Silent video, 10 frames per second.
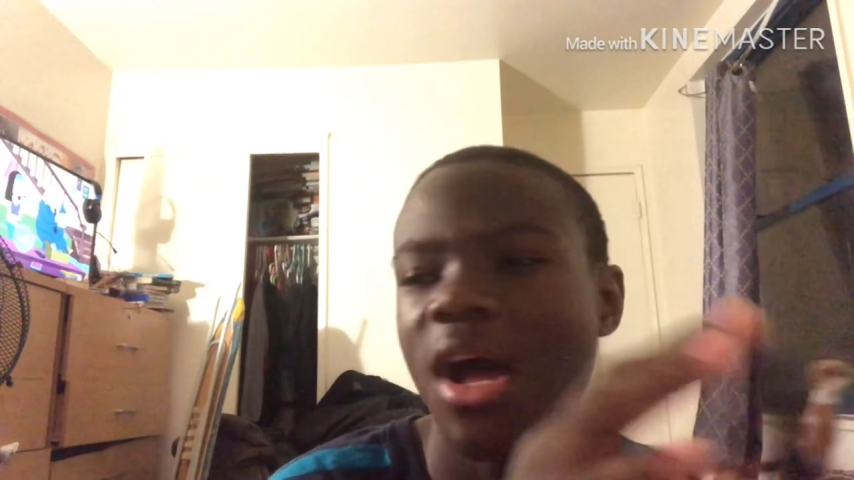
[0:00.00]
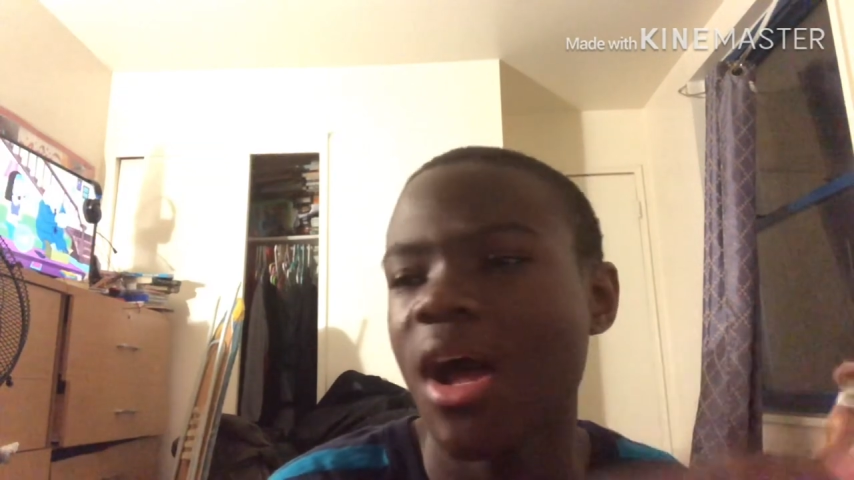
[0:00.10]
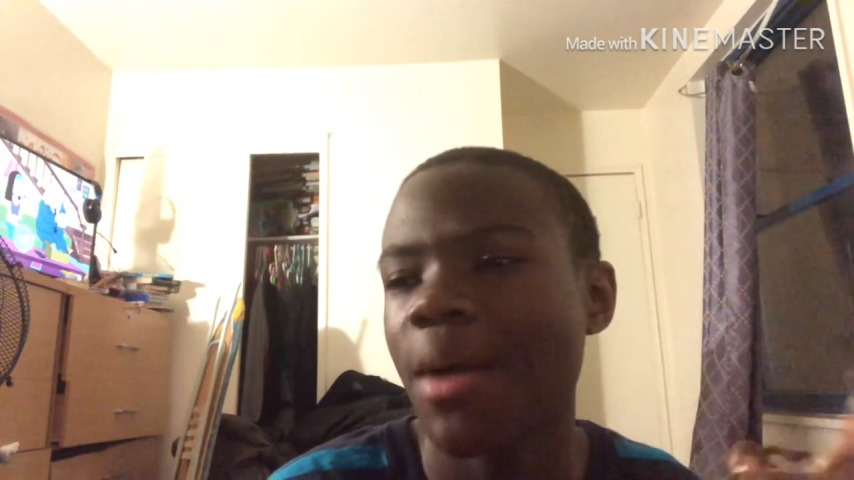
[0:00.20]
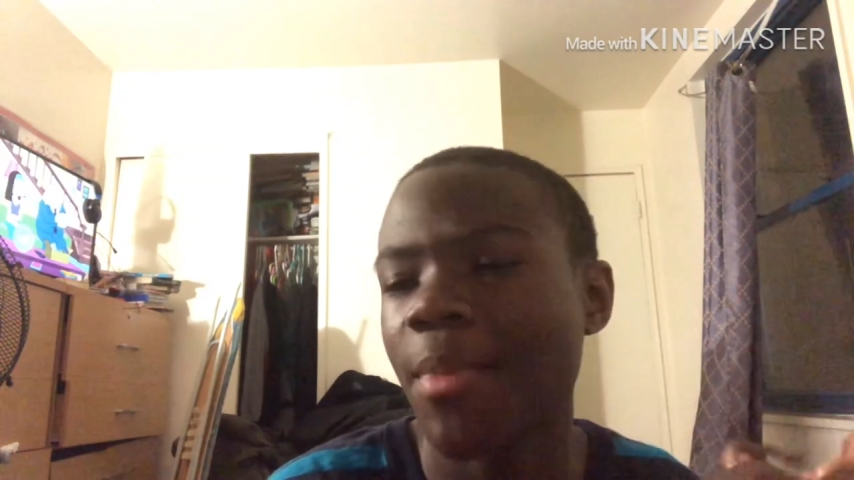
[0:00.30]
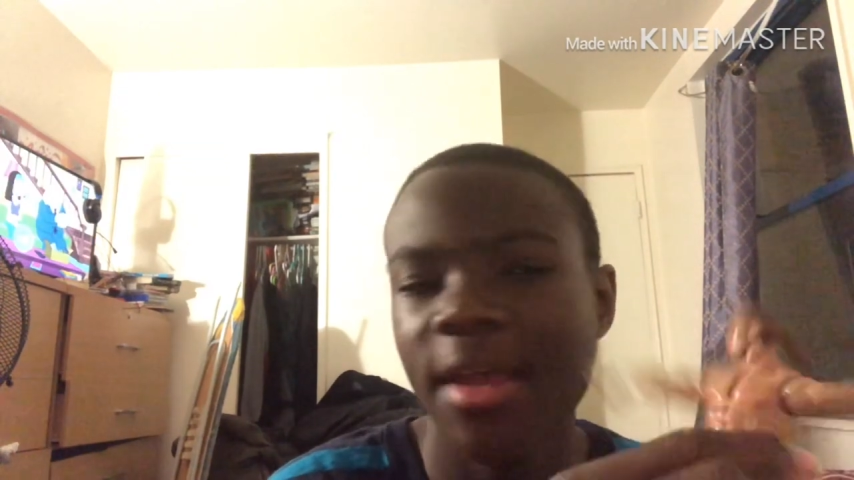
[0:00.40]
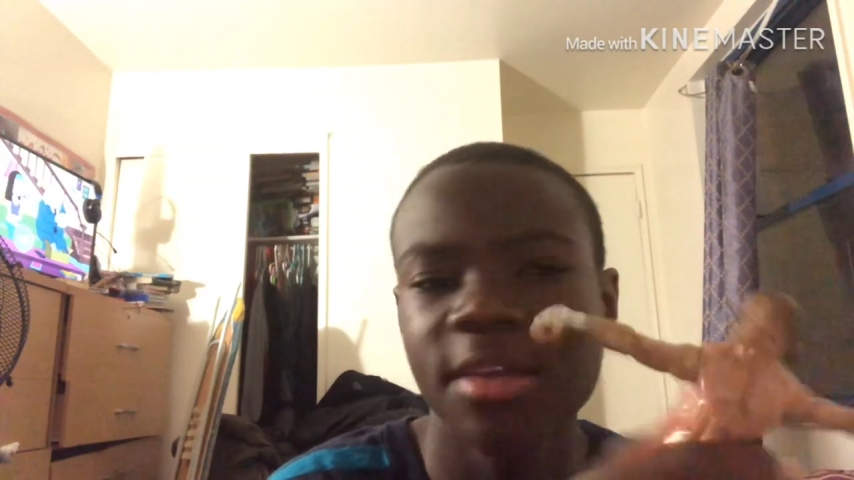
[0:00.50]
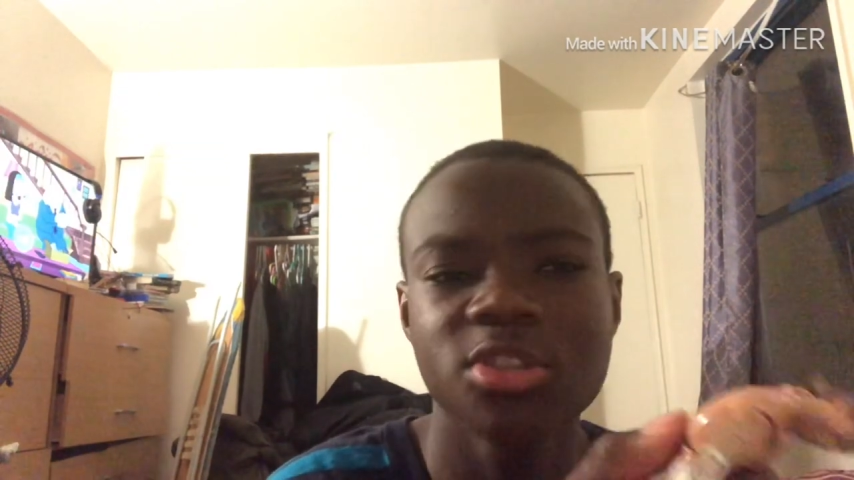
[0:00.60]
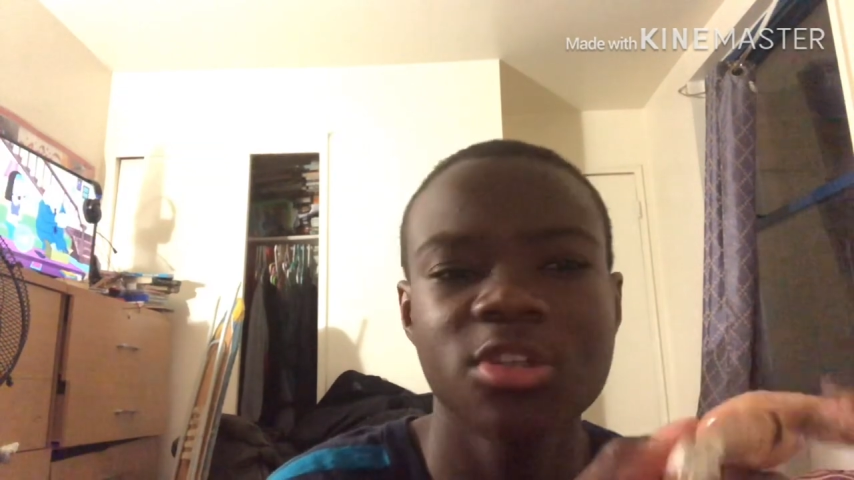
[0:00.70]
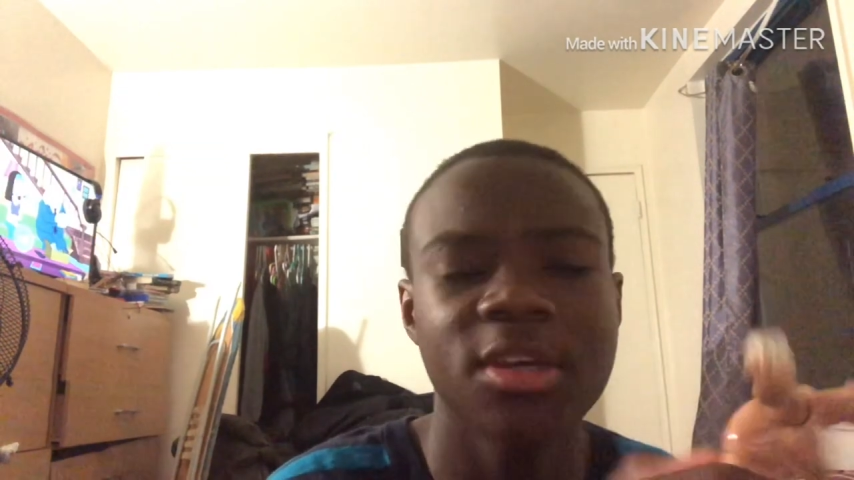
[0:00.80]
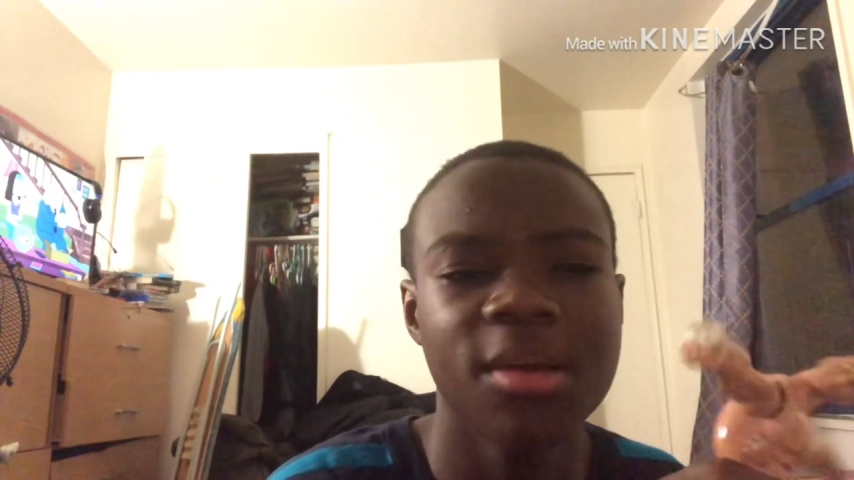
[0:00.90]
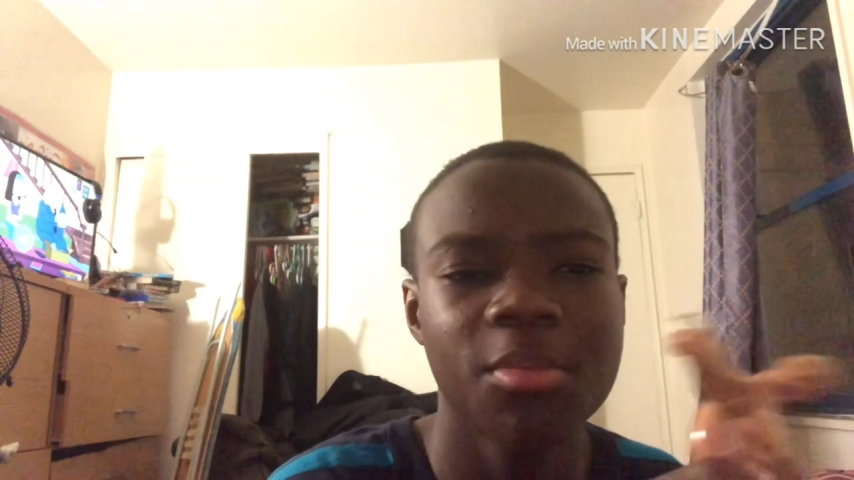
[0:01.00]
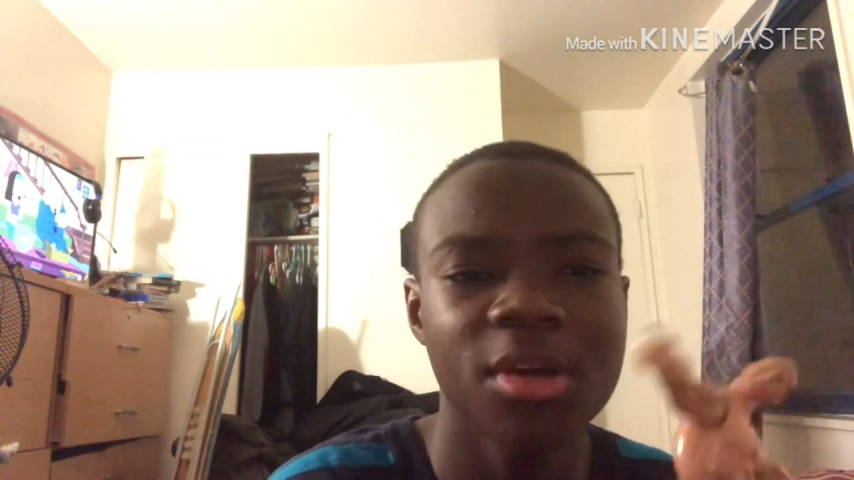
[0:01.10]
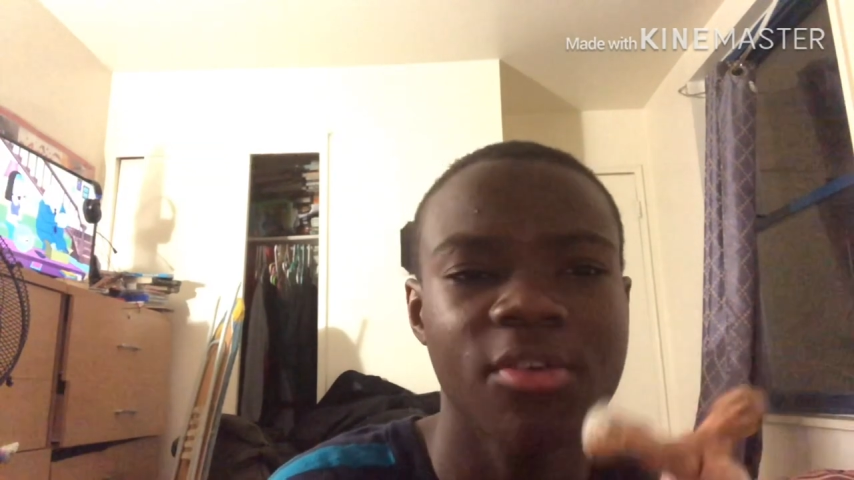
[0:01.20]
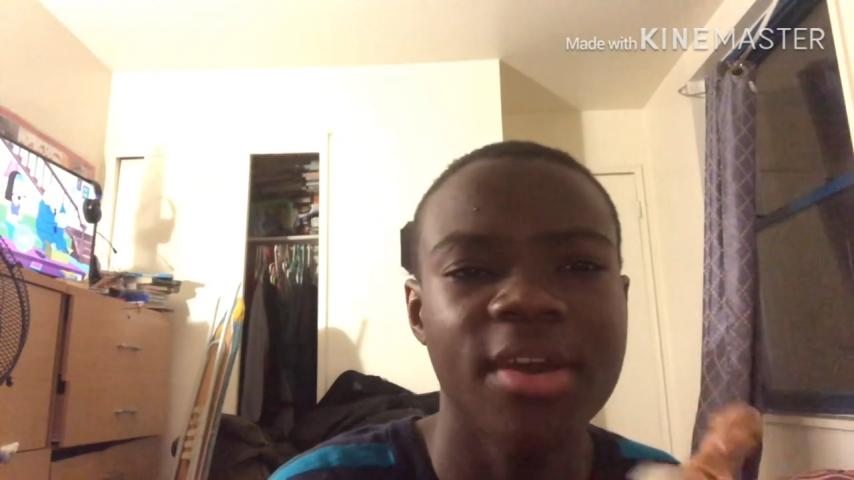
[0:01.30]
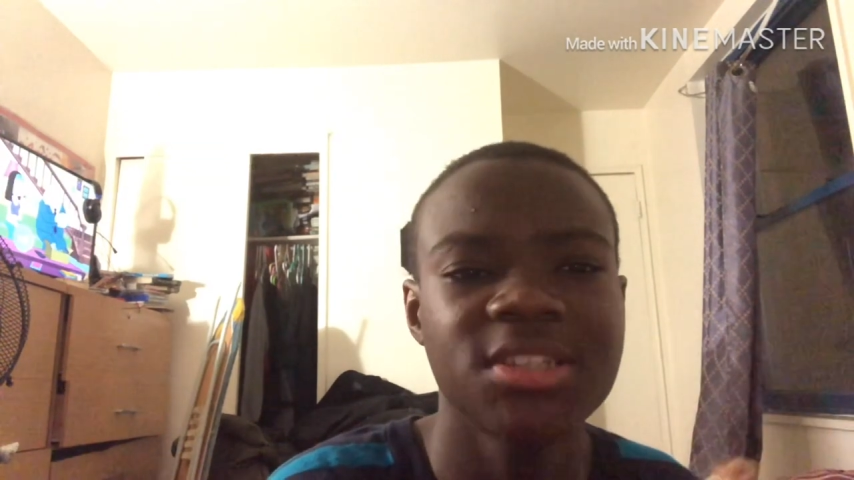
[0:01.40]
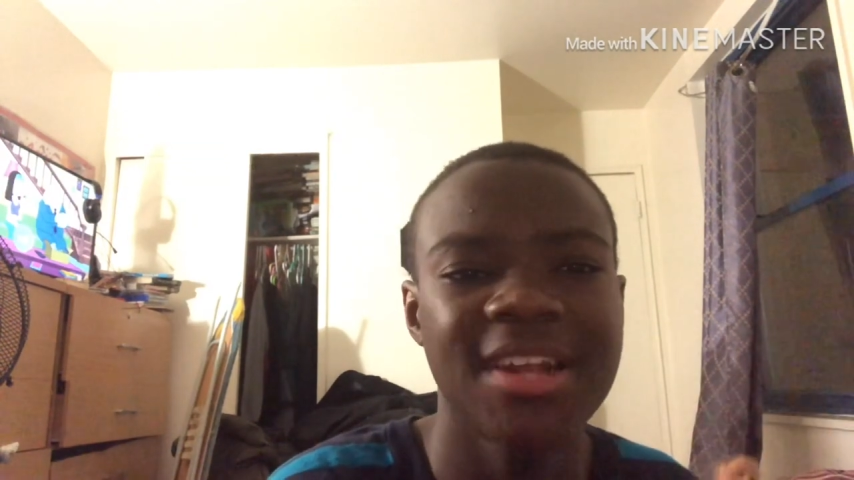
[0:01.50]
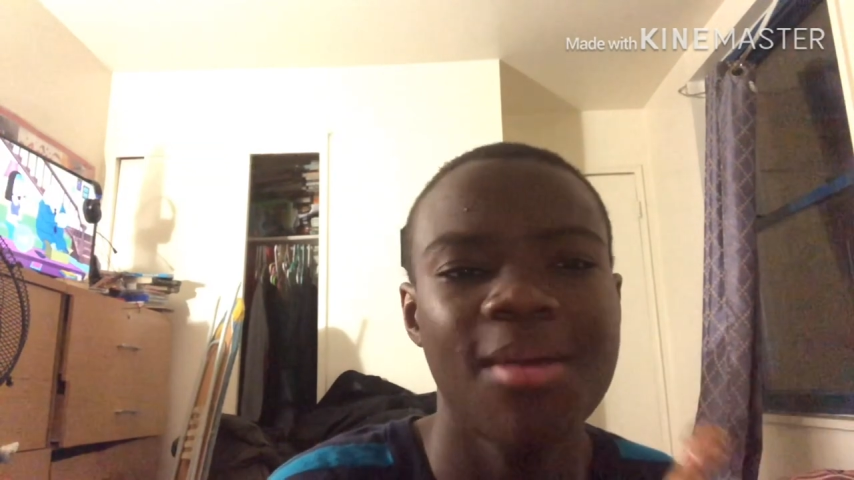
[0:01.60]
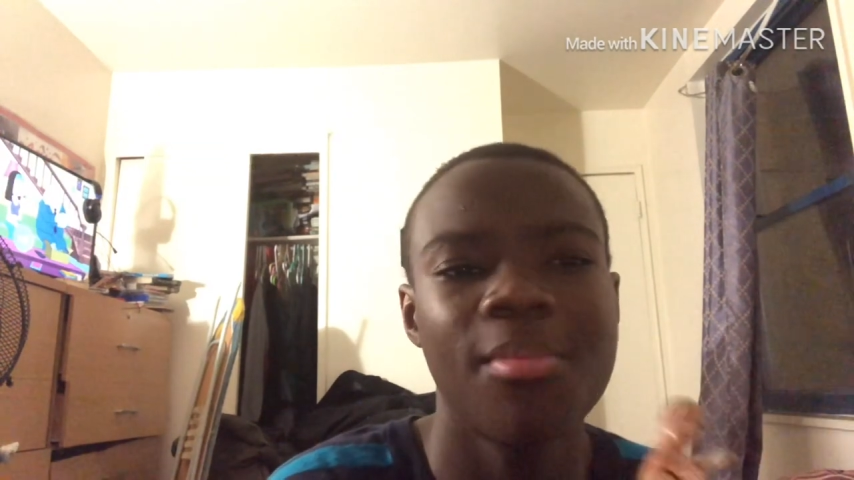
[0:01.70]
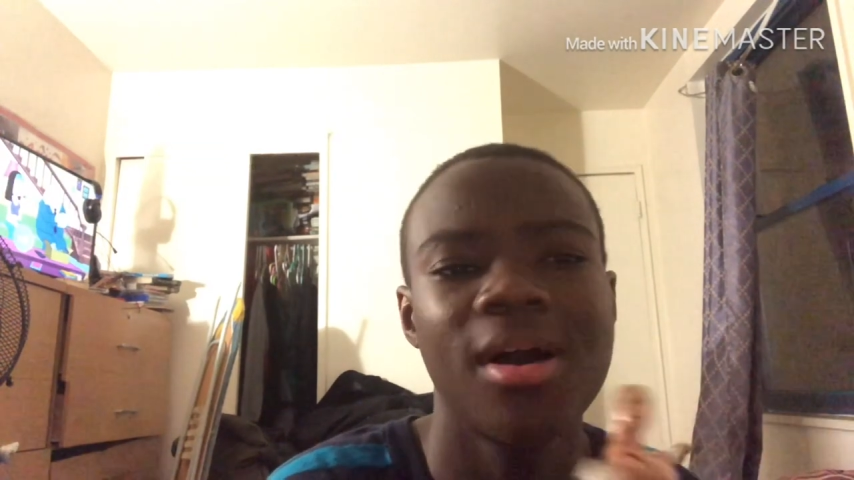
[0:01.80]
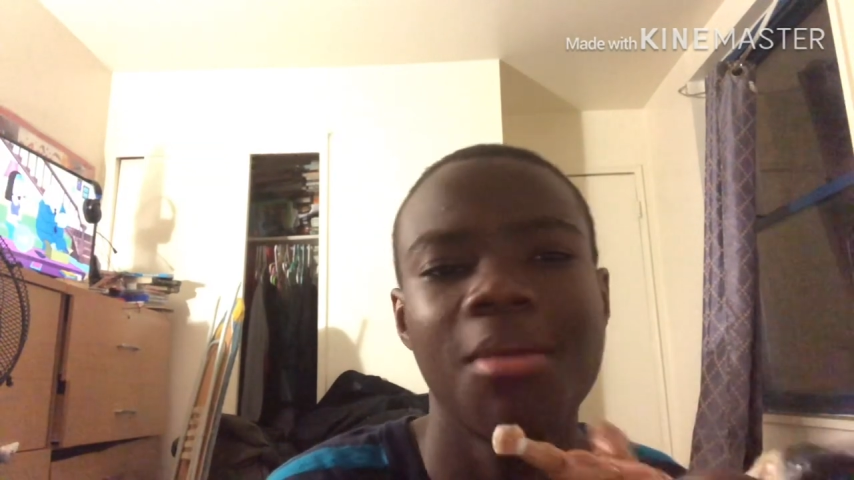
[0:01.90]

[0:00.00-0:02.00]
um, I also am going to react to that,